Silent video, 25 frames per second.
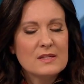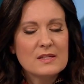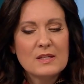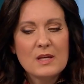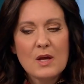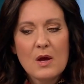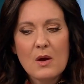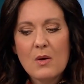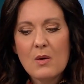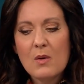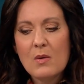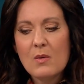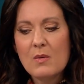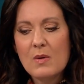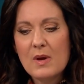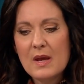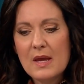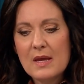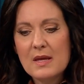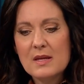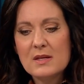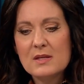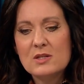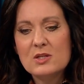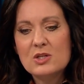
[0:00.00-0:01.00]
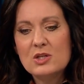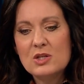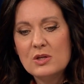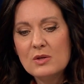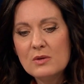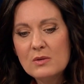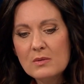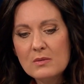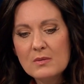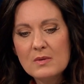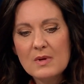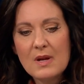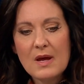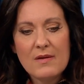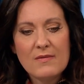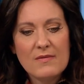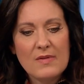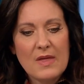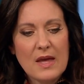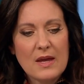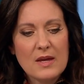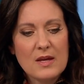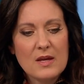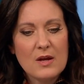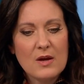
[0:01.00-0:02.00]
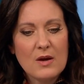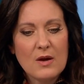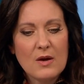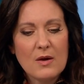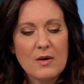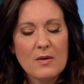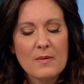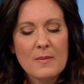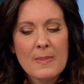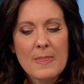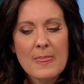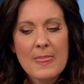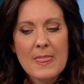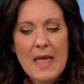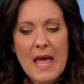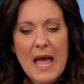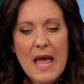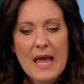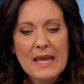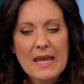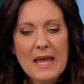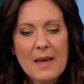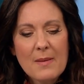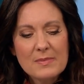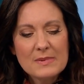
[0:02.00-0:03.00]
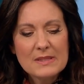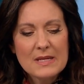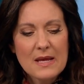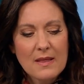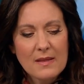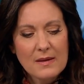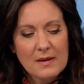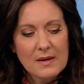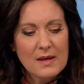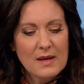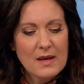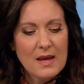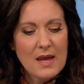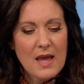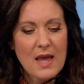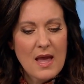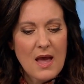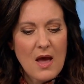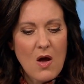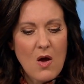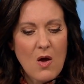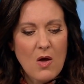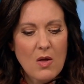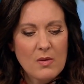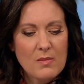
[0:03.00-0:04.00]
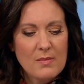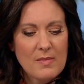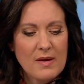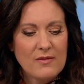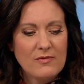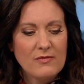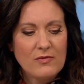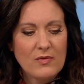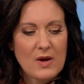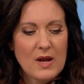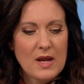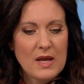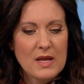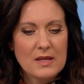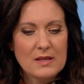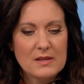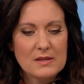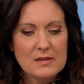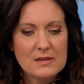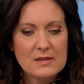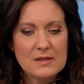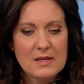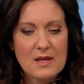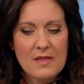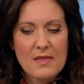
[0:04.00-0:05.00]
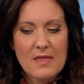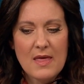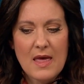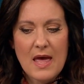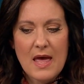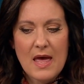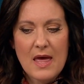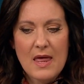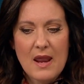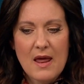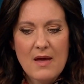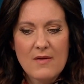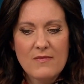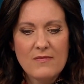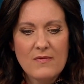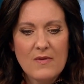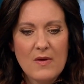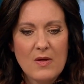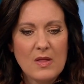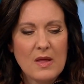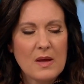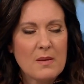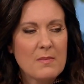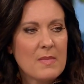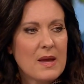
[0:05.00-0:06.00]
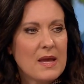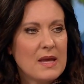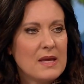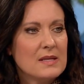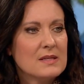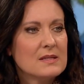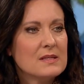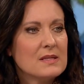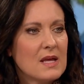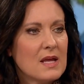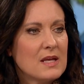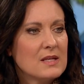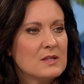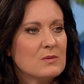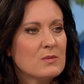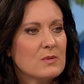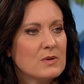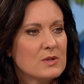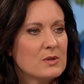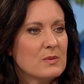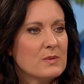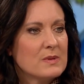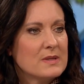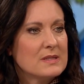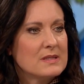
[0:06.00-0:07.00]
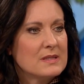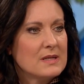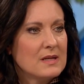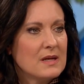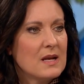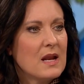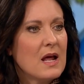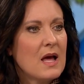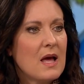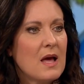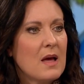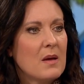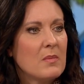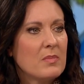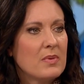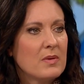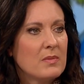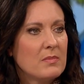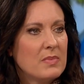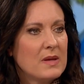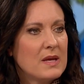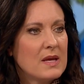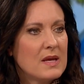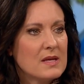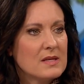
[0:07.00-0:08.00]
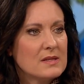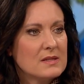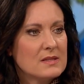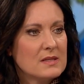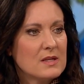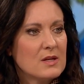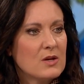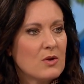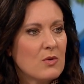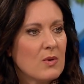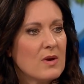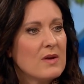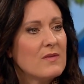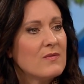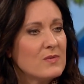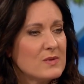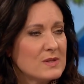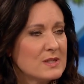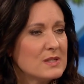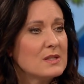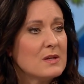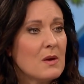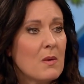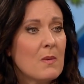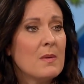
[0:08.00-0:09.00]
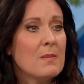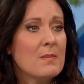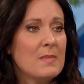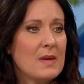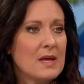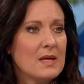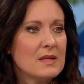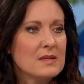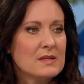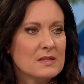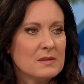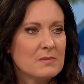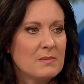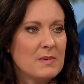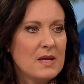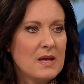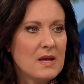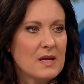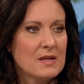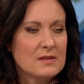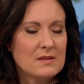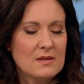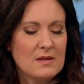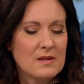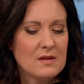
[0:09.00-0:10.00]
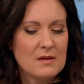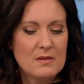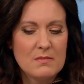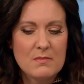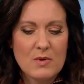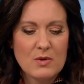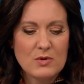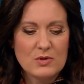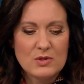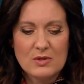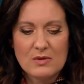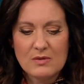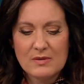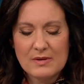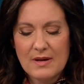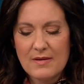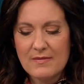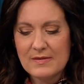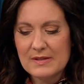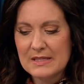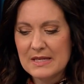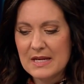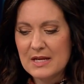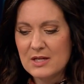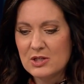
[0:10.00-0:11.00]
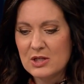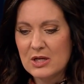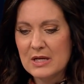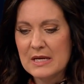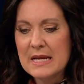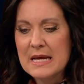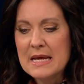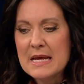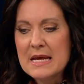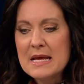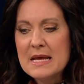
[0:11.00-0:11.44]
So in June of that year, I kept telling all my friends that I felt like my insides were twisted up because mm -hmm. the mm-hmm. grief was so immense because of the emotional devastation.